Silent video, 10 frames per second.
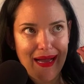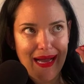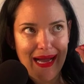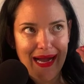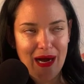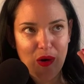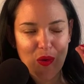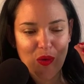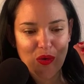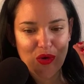
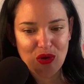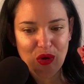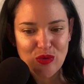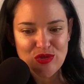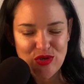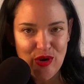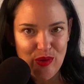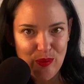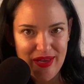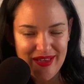how close
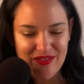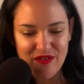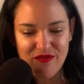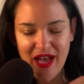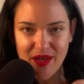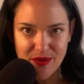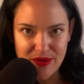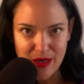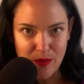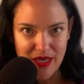are we? The value
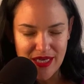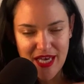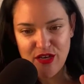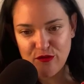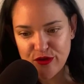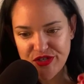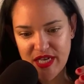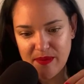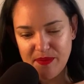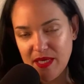that we get, if we're
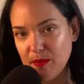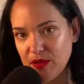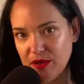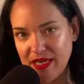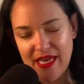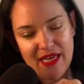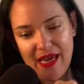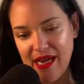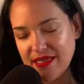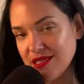saying people are getting
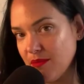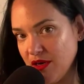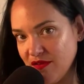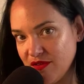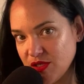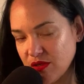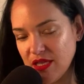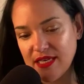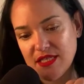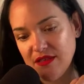X amount of physical
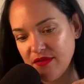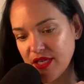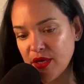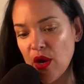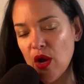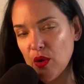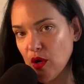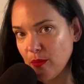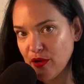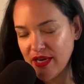activity or
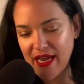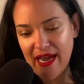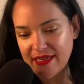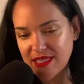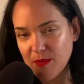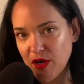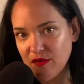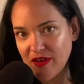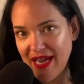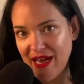are burning X amount
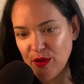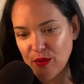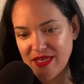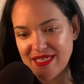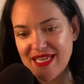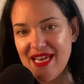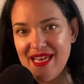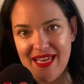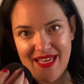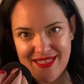of calories,
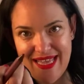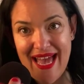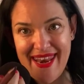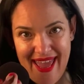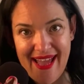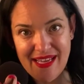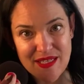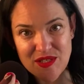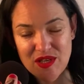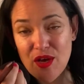is that
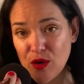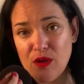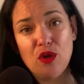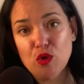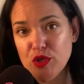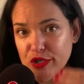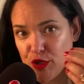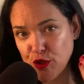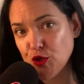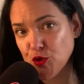X close to
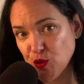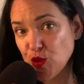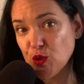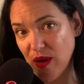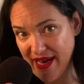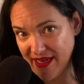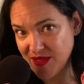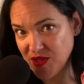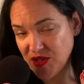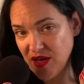the true
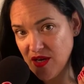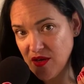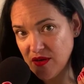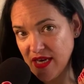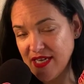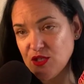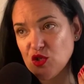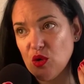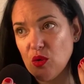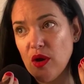X? Okay,
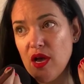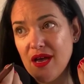so